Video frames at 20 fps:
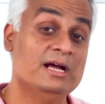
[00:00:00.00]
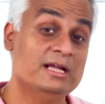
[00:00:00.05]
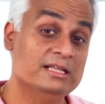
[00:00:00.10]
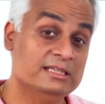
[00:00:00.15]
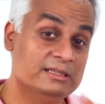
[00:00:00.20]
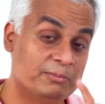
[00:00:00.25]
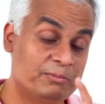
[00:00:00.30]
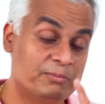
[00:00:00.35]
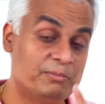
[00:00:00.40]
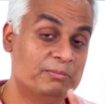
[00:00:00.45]

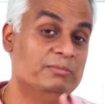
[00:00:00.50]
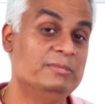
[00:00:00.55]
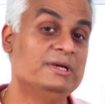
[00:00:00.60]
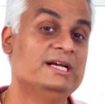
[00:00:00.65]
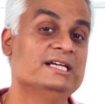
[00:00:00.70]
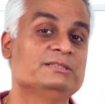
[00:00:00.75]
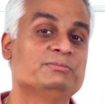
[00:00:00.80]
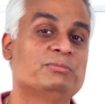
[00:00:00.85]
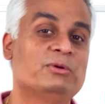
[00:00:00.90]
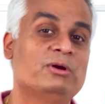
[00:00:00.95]
The
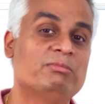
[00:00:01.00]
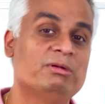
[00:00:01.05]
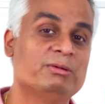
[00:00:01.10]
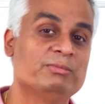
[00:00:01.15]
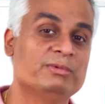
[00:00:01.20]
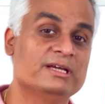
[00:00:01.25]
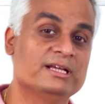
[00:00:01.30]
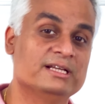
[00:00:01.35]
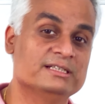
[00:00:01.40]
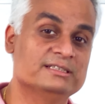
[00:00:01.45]
biggest
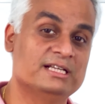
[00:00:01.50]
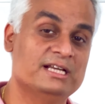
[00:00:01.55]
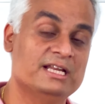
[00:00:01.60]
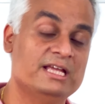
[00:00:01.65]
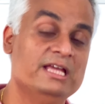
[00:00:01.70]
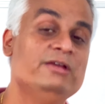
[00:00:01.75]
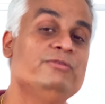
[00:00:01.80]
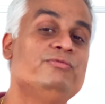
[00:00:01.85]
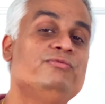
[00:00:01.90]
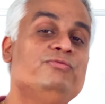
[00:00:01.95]
problem here is that
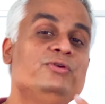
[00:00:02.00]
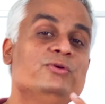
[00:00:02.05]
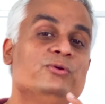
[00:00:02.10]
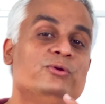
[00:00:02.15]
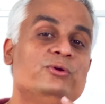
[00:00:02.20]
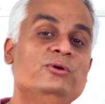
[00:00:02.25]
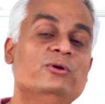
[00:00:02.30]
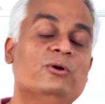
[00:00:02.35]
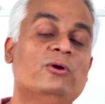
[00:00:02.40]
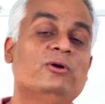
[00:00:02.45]
if you
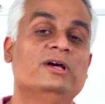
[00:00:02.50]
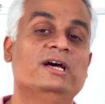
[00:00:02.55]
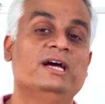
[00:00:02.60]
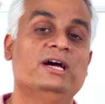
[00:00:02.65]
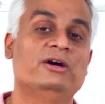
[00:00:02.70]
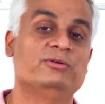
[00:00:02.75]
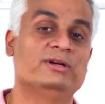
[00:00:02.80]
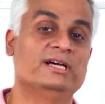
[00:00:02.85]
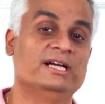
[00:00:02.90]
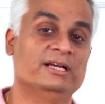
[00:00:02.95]
do not
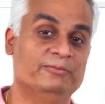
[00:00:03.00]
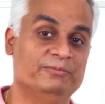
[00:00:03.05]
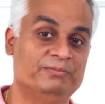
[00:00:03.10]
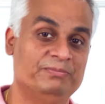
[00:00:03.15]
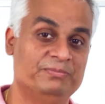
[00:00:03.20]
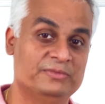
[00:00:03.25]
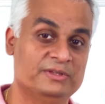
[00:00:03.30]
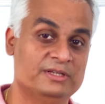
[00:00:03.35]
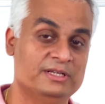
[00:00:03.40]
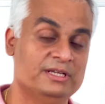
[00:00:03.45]
have time,
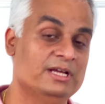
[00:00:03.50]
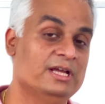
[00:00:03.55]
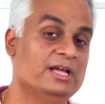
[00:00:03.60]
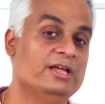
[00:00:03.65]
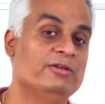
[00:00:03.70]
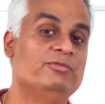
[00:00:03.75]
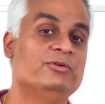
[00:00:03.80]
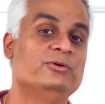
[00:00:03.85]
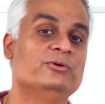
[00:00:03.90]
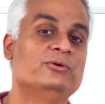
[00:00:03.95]

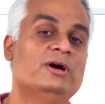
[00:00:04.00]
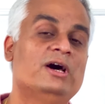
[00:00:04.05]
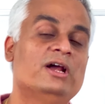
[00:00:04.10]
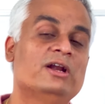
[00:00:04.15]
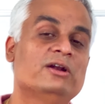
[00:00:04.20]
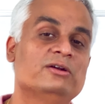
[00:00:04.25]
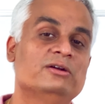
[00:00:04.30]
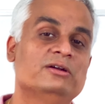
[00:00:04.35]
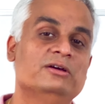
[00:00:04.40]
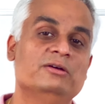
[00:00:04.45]
if you
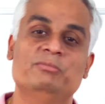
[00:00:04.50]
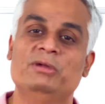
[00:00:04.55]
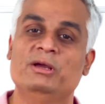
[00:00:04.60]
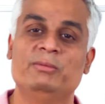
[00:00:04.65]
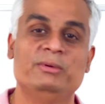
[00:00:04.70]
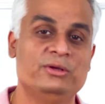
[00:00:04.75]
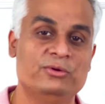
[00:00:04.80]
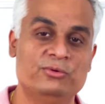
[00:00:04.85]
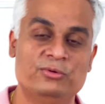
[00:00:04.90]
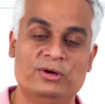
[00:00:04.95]
are, maybe
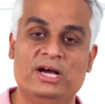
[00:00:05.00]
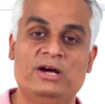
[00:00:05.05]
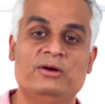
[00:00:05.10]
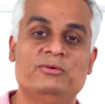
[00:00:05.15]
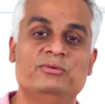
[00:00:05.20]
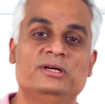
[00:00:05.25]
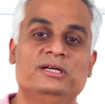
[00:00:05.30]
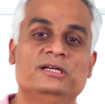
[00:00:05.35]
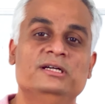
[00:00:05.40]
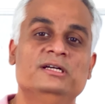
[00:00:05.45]
you have
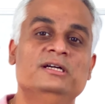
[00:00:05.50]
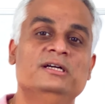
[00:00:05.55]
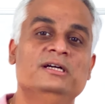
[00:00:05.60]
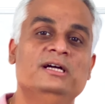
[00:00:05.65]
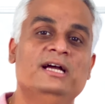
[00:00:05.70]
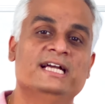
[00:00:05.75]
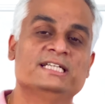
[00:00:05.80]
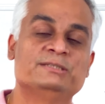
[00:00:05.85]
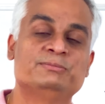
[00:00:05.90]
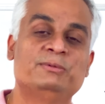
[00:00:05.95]
a
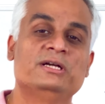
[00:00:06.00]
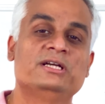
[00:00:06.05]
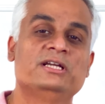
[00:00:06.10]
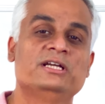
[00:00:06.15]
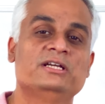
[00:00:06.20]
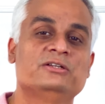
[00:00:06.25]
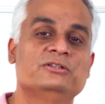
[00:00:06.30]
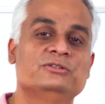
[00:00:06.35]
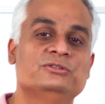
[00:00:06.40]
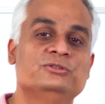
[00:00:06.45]

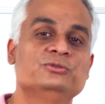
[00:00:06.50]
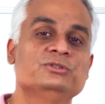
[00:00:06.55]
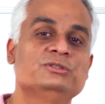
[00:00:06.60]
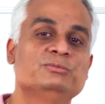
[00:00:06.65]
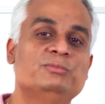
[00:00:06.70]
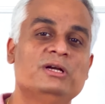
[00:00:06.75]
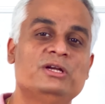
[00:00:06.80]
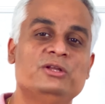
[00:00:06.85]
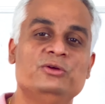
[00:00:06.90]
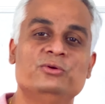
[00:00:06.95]
expertise to choose,
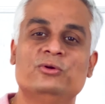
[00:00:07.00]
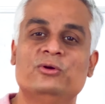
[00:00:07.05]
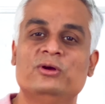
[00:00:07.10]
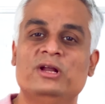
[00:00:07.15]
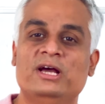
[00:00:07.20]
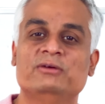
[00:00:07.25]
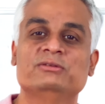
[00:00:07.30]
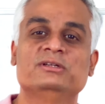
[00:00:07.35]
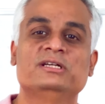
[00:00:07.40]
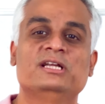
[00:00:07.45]
but you don't
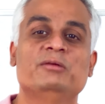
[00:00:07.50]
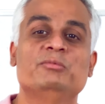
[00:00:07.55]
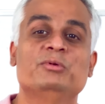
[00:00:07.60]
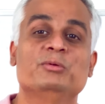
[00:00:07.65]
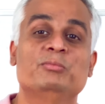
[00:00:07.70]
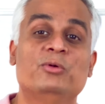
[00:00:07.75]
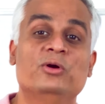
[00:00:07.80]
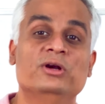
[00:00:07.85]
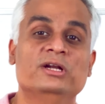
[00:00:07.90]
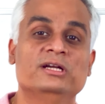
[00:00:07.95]
have the time to
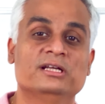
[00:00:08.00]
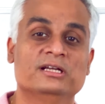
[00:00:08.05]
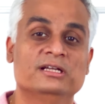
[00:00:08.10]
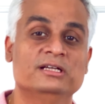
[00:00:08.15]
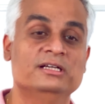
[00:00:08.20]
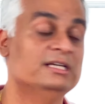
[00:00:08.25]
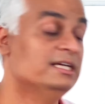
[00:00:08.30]
monitor.